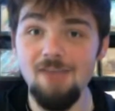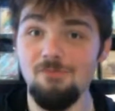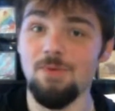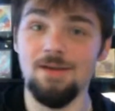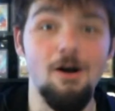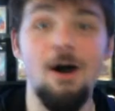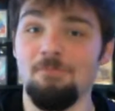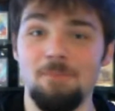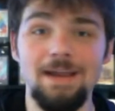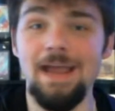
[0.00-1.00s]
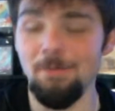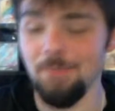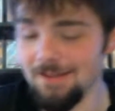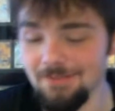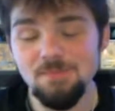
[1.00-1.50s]
I've been off my
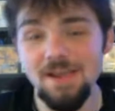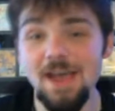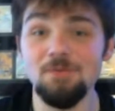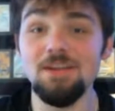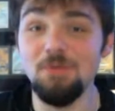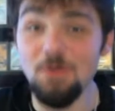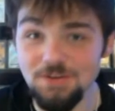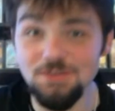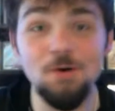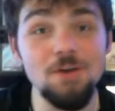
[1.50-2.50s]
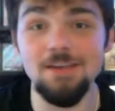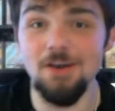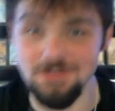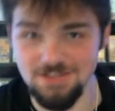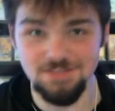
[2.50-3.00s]
game lately. But yeah, we are doing the
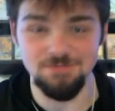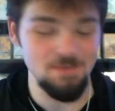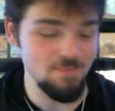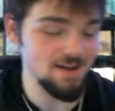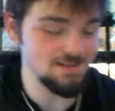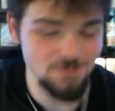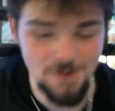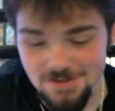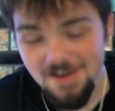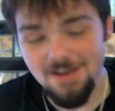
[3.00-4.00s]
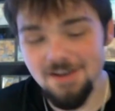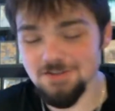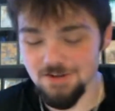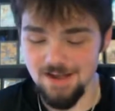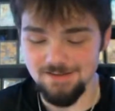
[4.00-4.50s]
Arceus V-Box first.
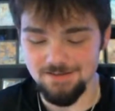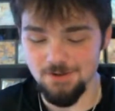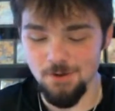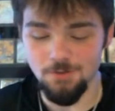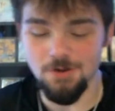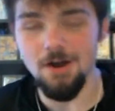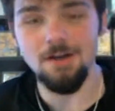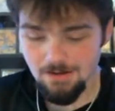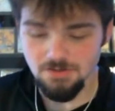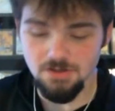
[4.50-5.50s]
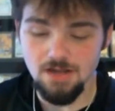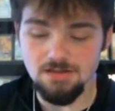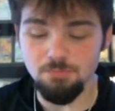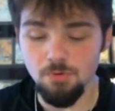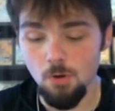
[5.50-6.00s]
Here's your guys' code card. And here's your
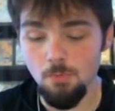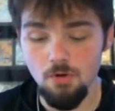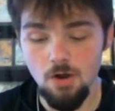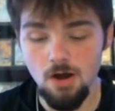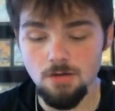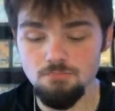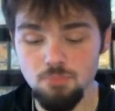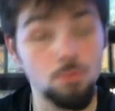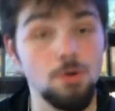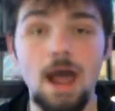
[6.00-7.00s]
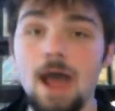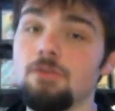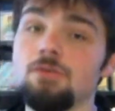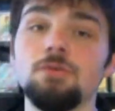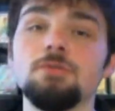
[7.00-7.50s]
guys' promo card. I
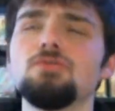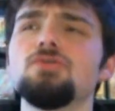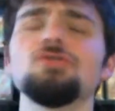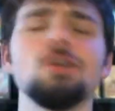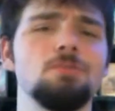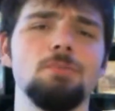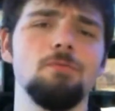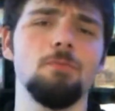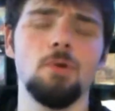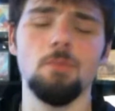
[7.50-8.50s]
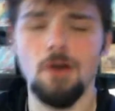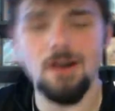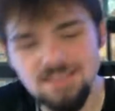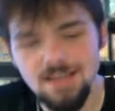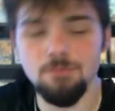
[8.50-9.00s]
Dude, such a beautiful promo card.
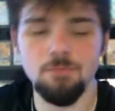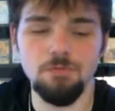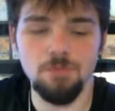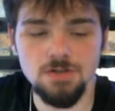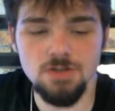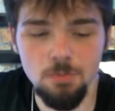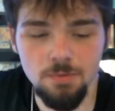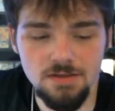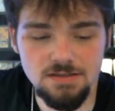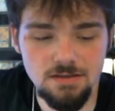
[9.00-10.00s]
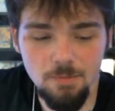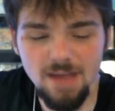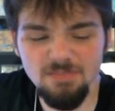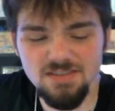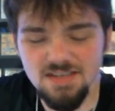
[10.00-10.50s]
I said it when we first opened this, but
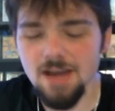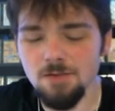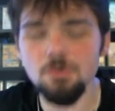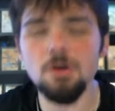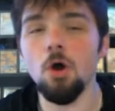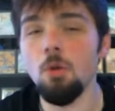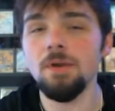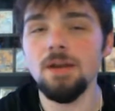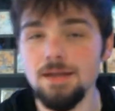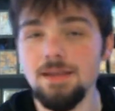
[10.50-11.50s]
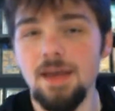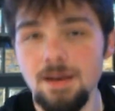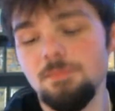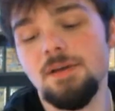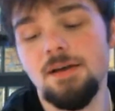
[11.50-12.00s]
I decided we're gonna open it
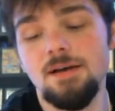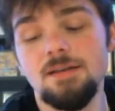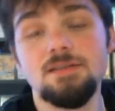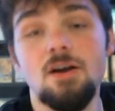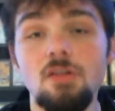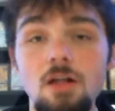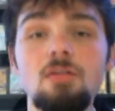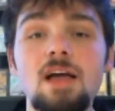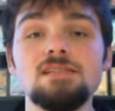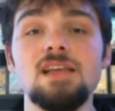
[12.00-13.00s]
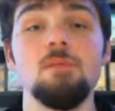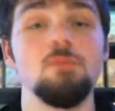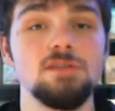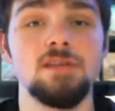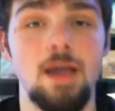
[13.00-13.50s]
again because because our luck last time
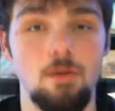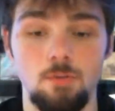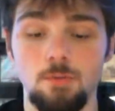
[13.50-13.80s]
was terrible.